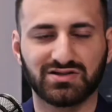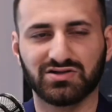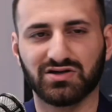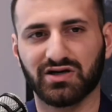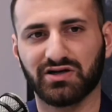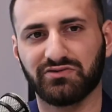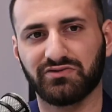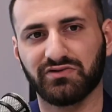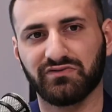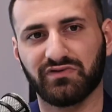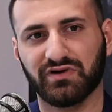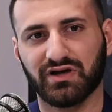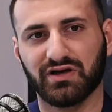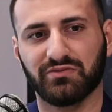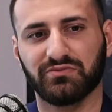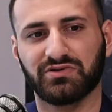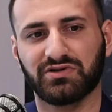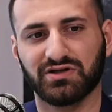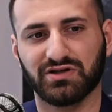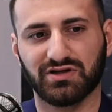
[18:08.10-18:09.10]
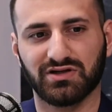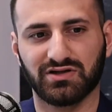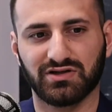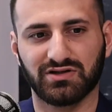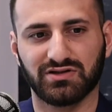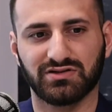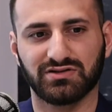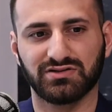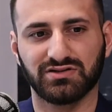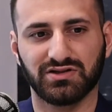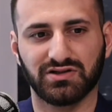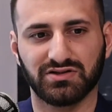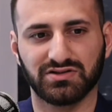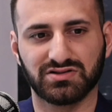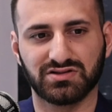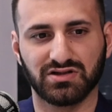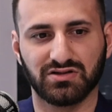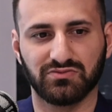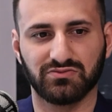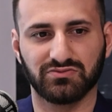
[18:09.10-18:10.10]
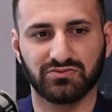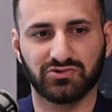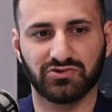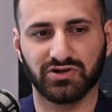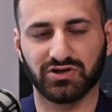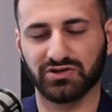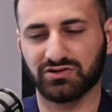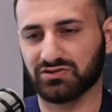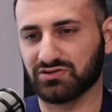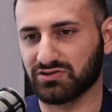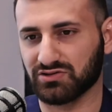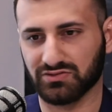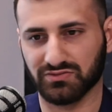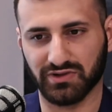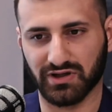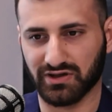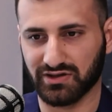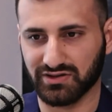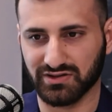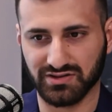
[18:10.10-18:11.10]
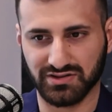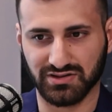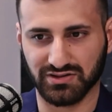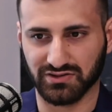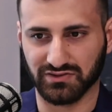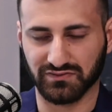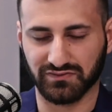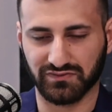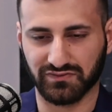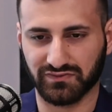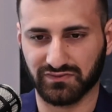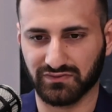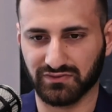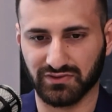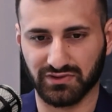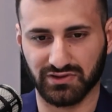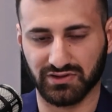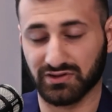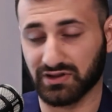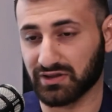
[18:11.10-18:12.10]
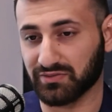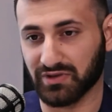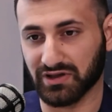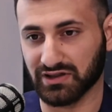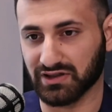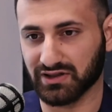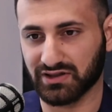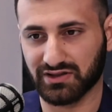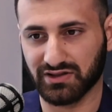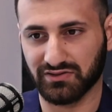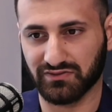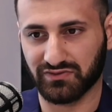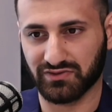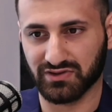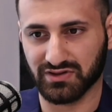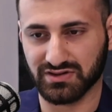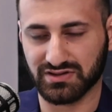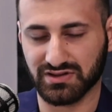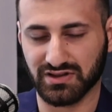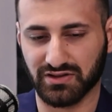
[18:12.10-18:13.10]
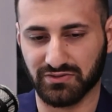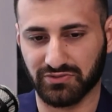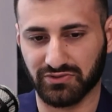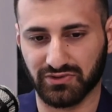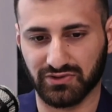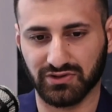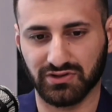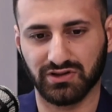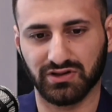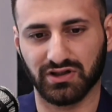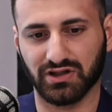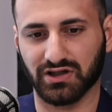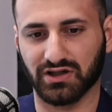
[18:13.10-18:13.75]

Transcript: so I revamped, some critical areas of like my LinkedIn, for example,